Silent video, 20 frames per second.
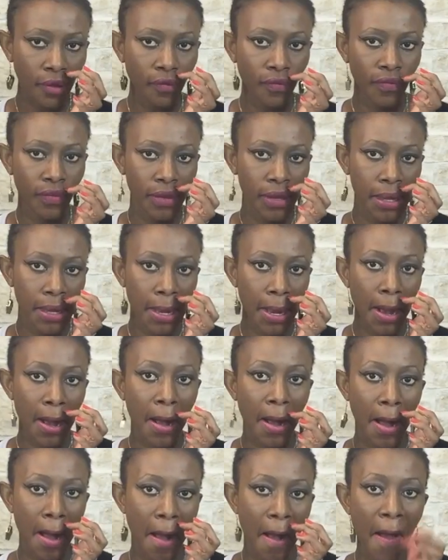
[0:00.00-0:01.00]
The
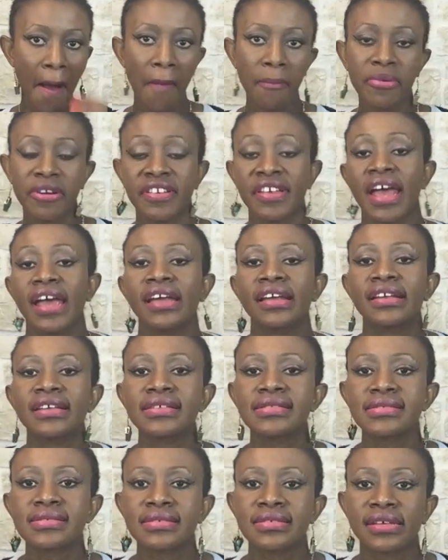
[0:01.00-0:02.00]

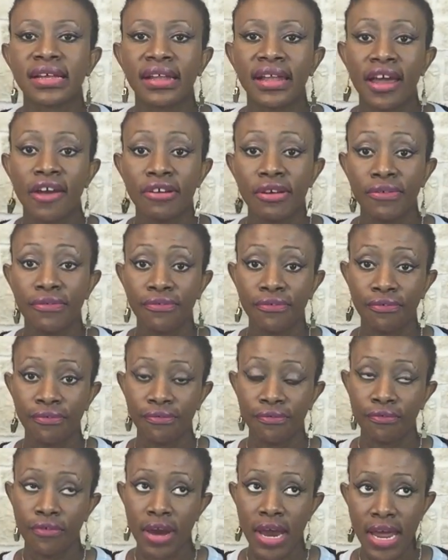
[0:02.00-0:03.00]
protagonist, Clary
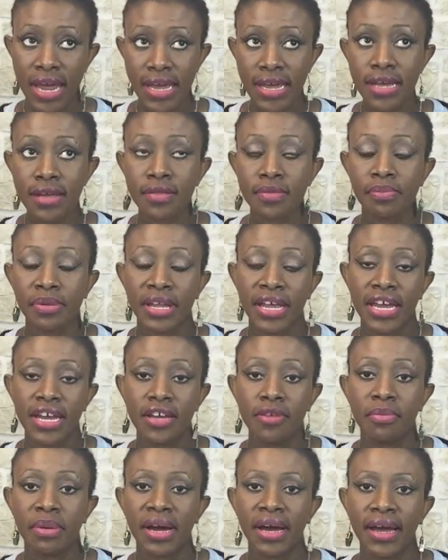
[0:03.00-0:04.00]
Frey, is
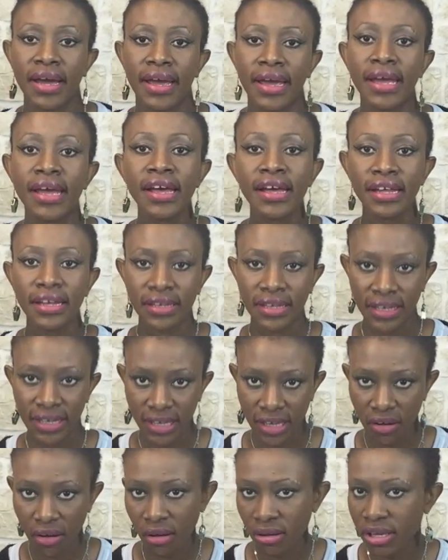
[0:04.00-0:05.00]
played by
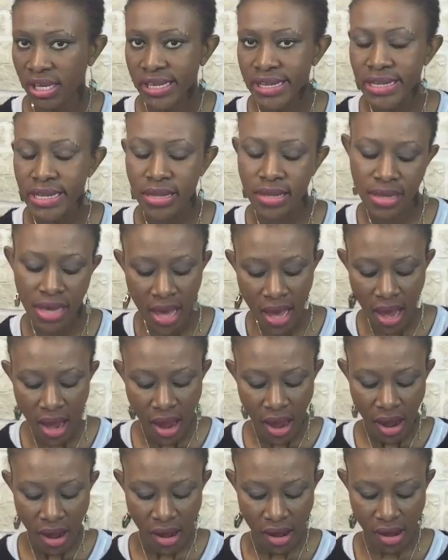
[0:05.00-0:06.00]
Lily Collins.
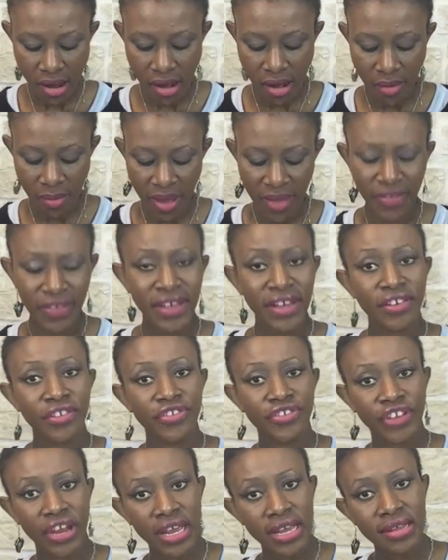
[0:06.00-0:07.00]
And then
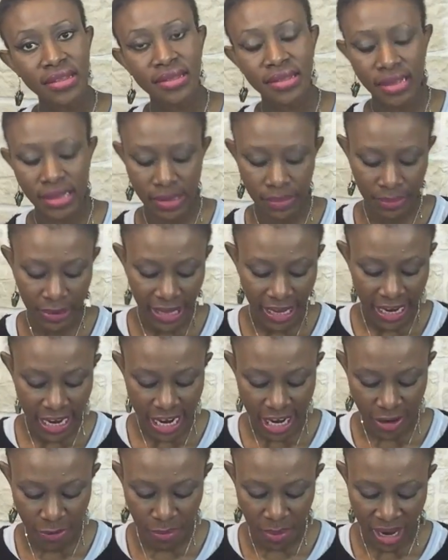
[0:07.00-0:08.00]
Jace is
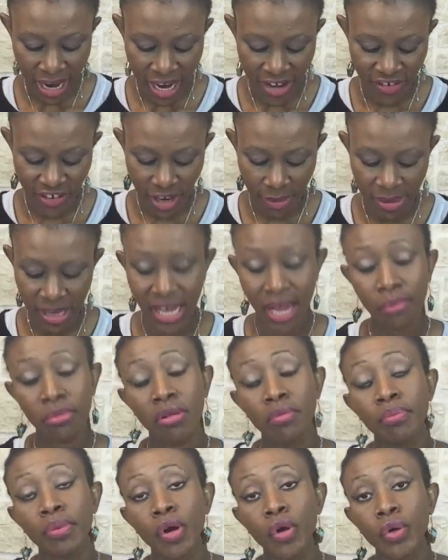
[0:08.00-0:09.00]
played by Jamie
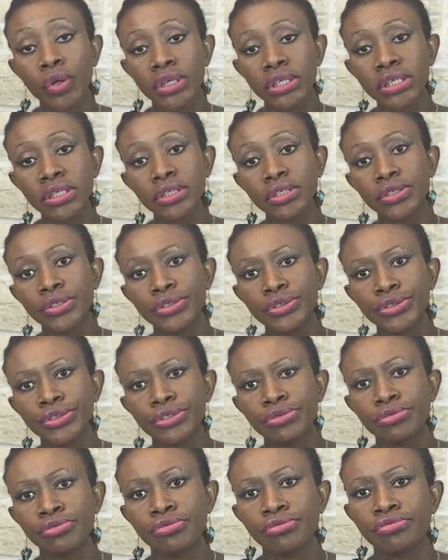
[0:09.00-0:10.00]
Campbell-Bower, who
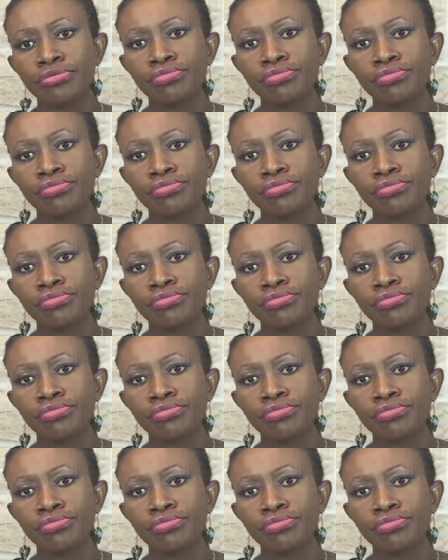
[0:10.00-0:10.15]
you